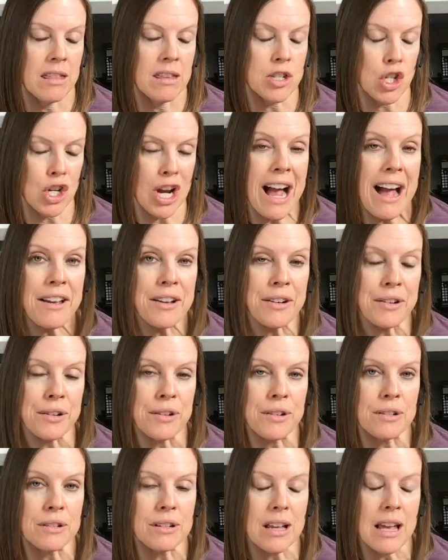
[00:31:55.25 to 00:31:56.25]
the
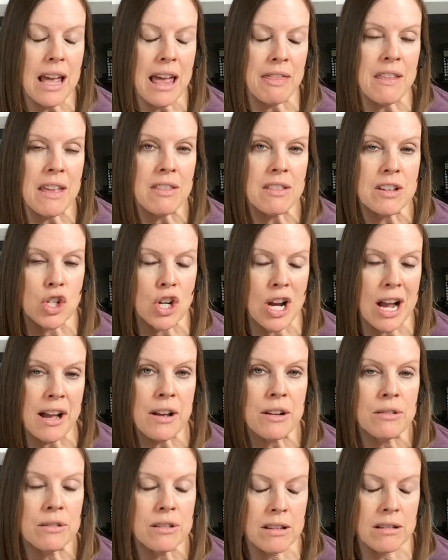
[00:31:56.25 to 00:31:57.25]
child and then the
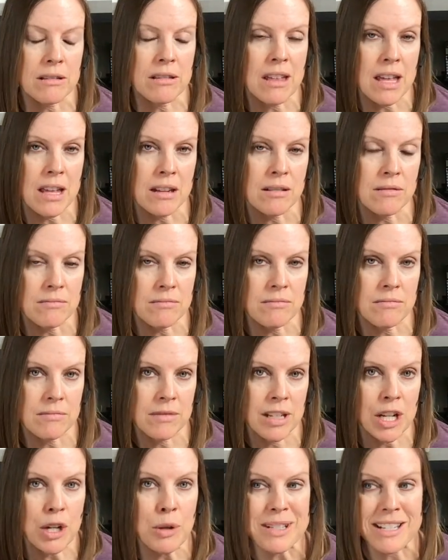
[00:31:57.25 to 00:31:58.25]
child then
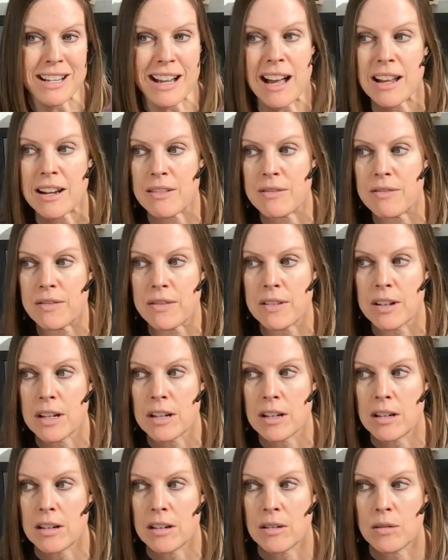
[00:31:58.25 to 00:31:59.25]
you know it's kind of
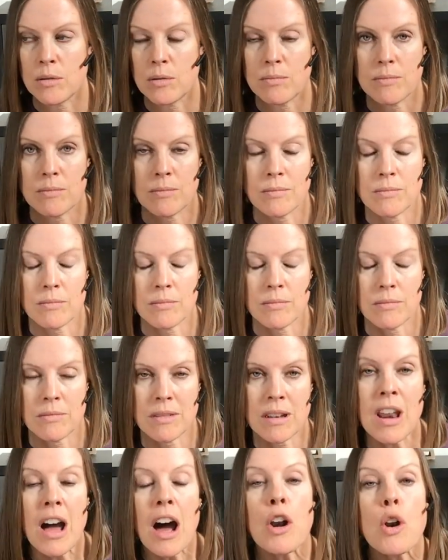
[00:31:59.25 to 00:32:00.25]

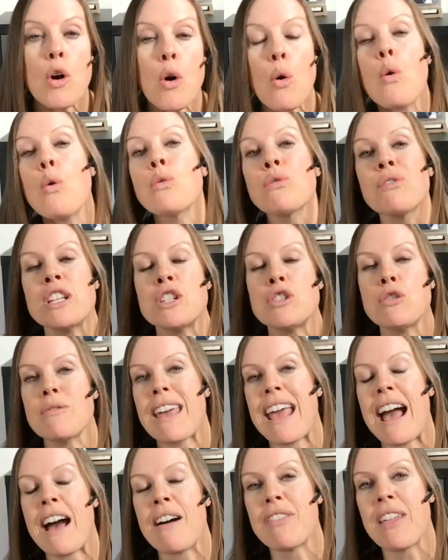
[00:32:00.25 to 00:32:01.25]
not only do
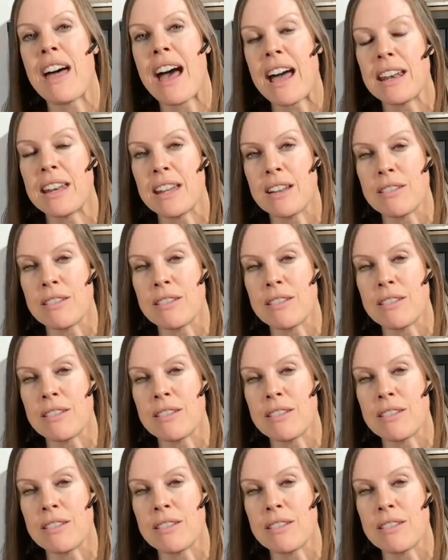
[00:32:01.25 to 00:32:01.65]
they have that